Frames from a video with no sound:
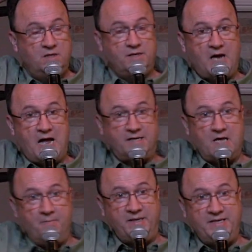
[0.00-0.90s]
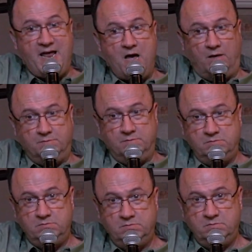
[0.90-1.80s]
God coming down
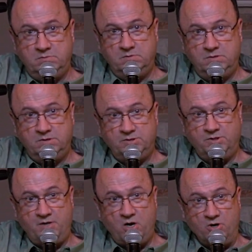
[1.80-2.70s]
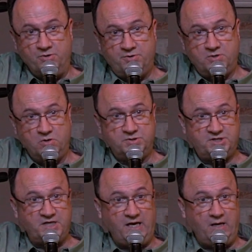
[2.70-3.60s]
to the earth to
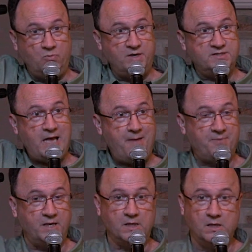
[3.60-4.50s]
see what is happening.